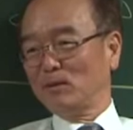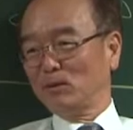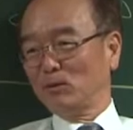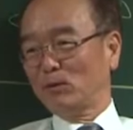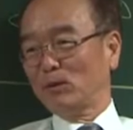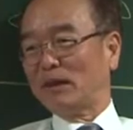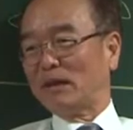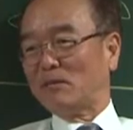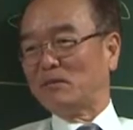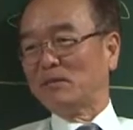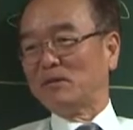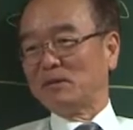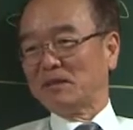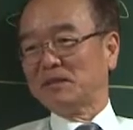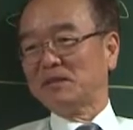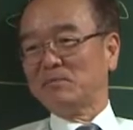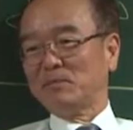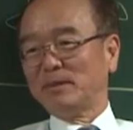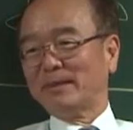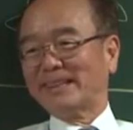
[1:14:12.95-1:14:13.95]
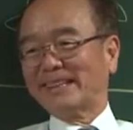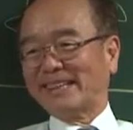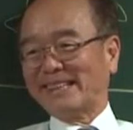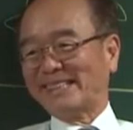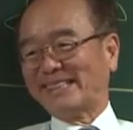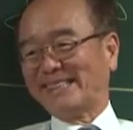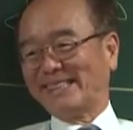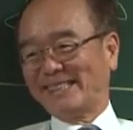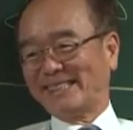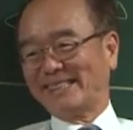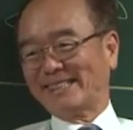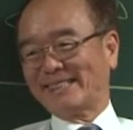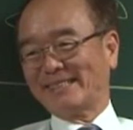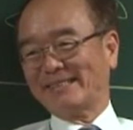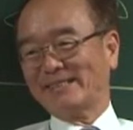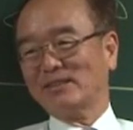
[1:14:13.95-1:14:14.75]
Your revenue is simply constant.